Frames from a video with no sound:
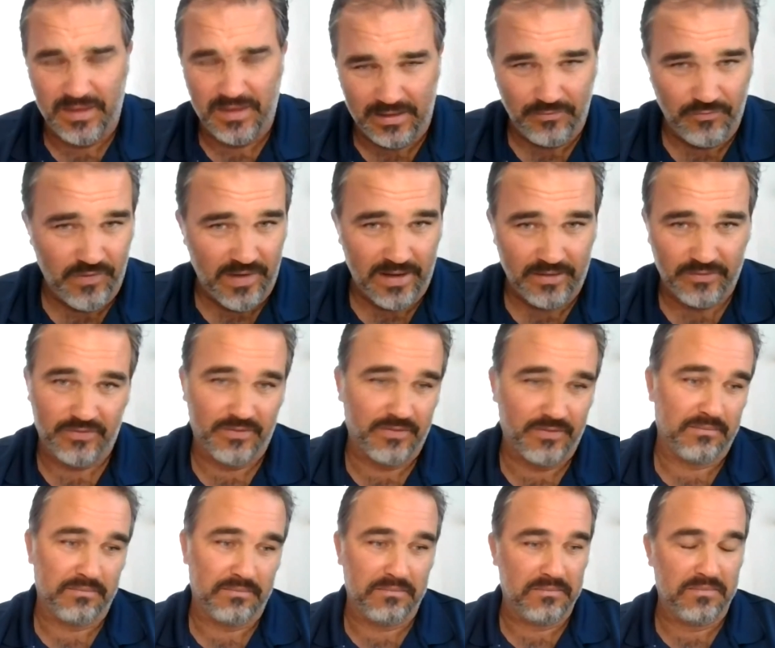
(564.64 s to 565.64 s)
invest
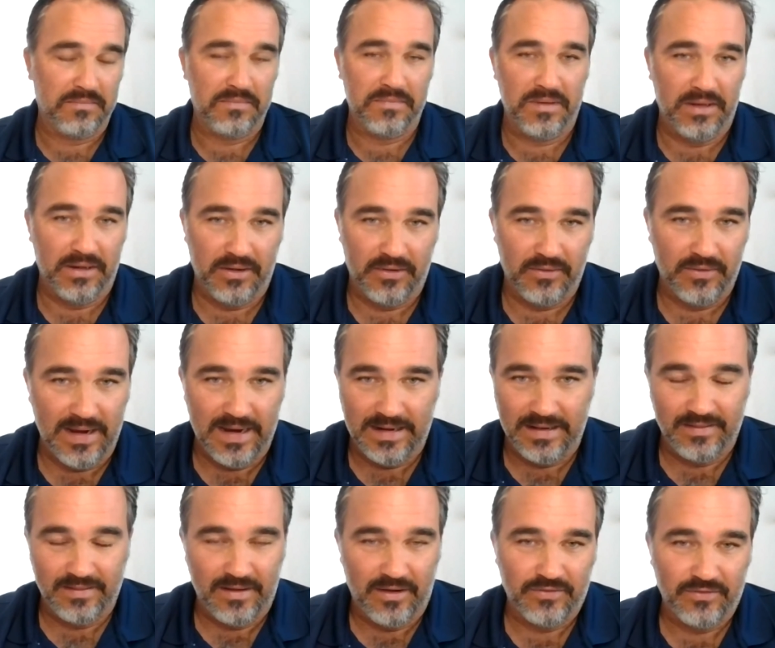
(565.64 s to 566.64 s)

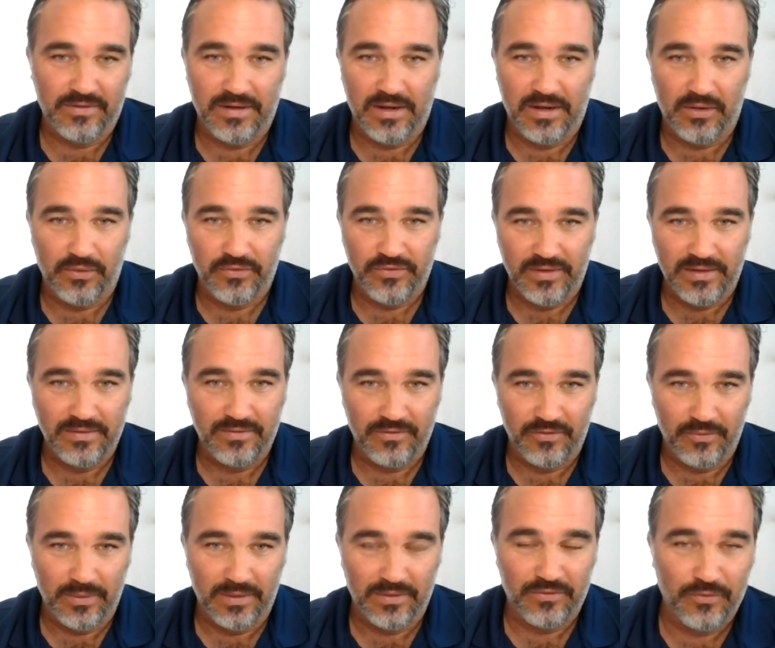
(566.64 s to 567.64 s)
$80,000
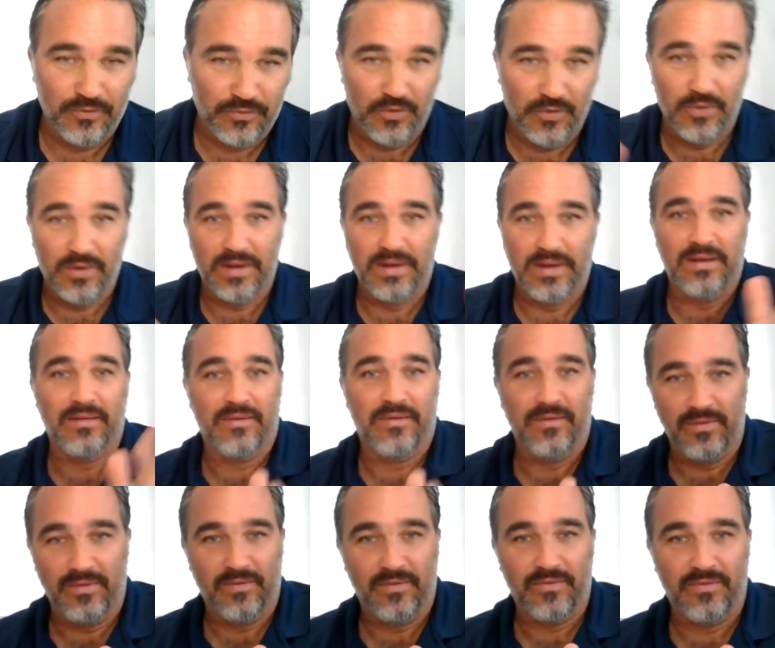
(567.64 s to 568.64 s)
into it to turn it into
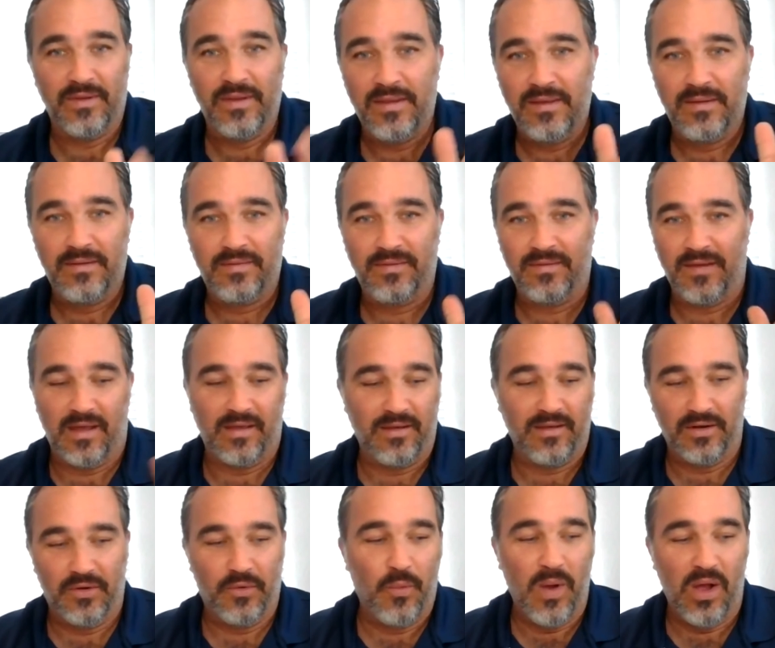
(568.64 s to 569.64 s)
this top,
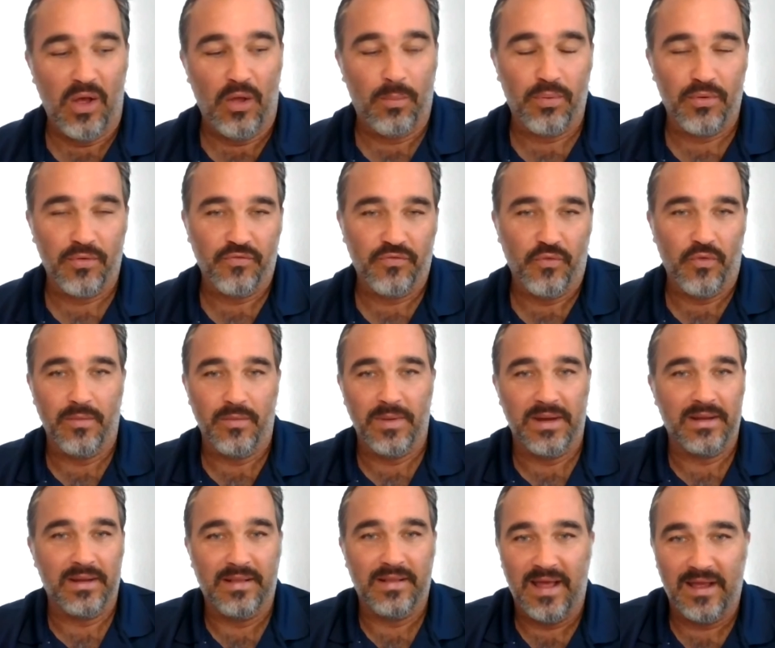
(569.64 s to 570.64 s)

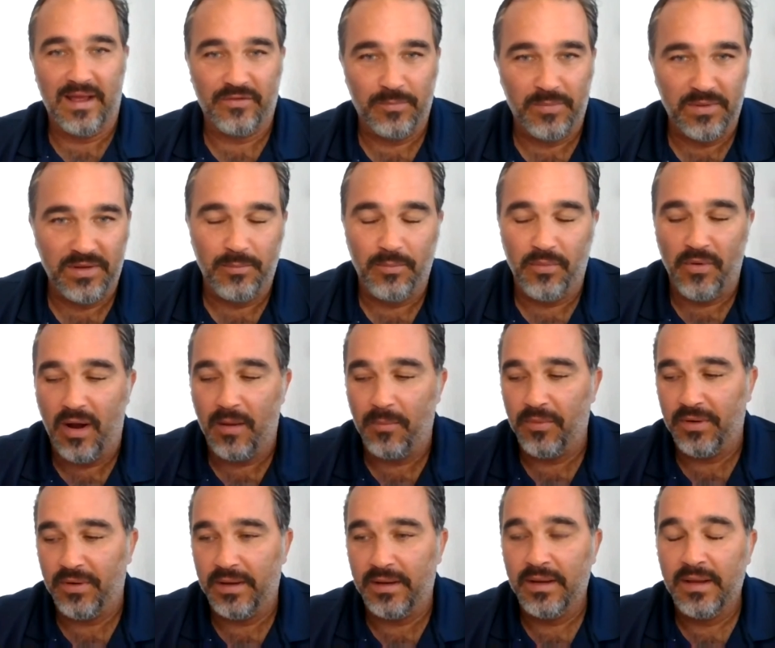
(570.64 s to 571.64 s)
well-performing Class B
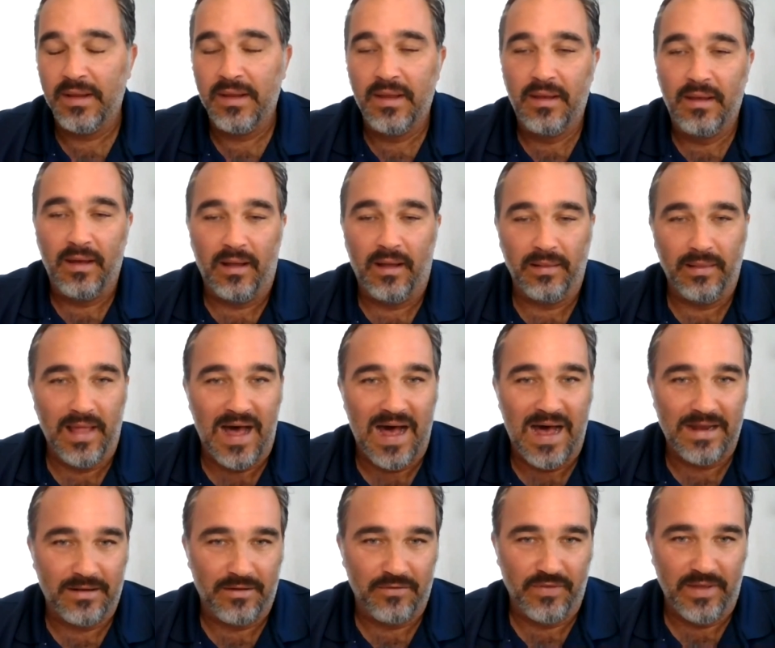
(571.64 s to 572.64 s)
property. A
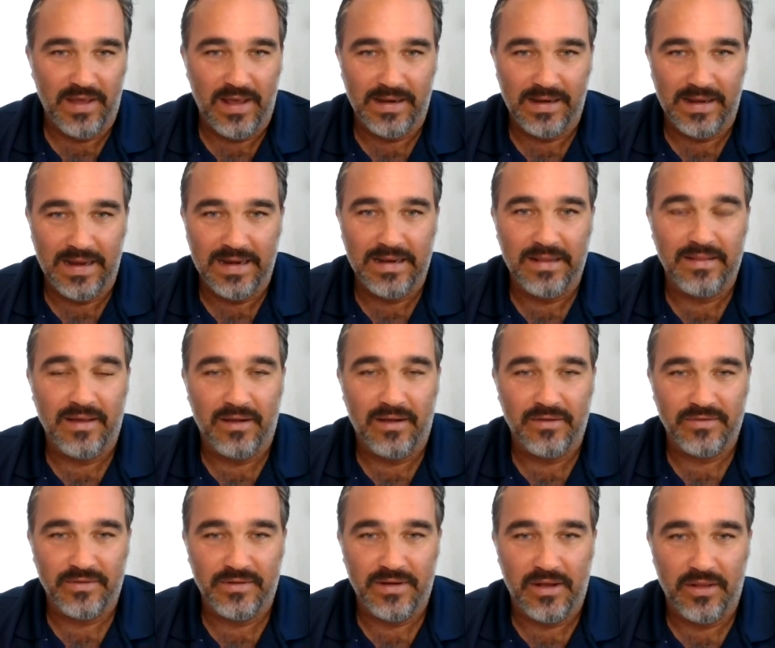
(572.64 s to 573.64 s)
lot of that
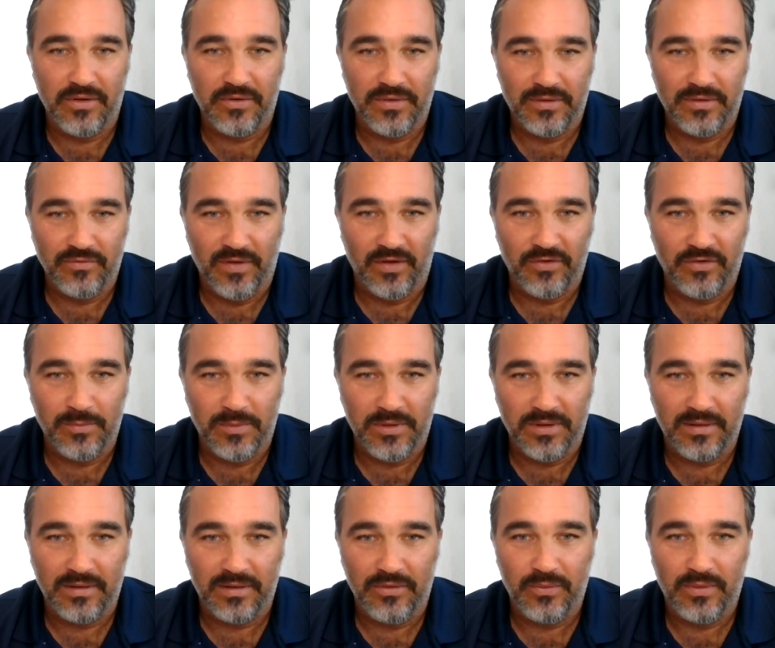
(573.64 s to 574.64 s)
$80,000
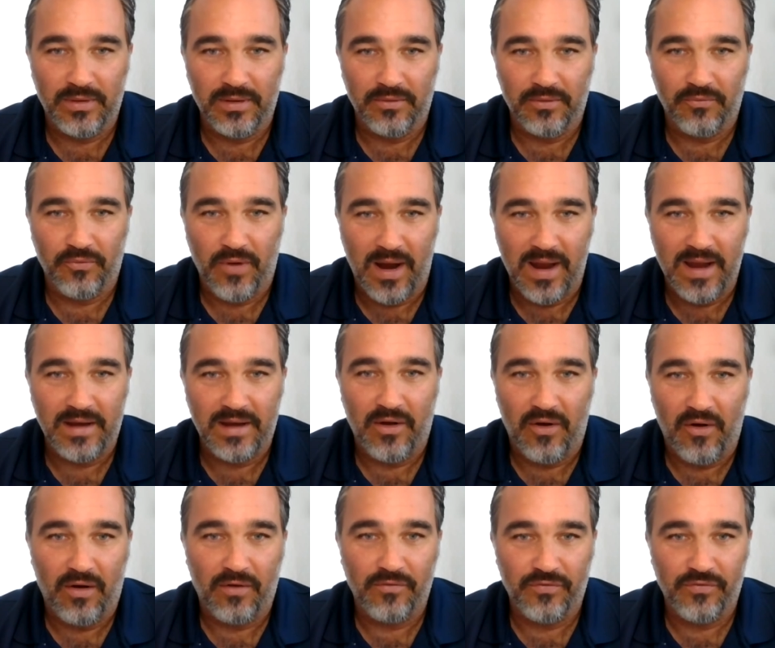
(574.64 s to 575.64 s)
investment you can write
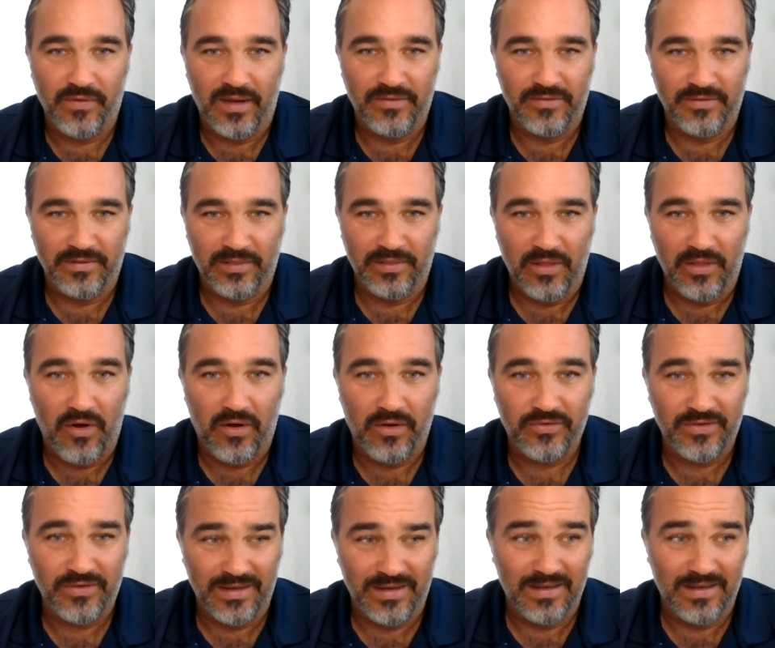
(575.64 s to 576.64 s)
off as a loss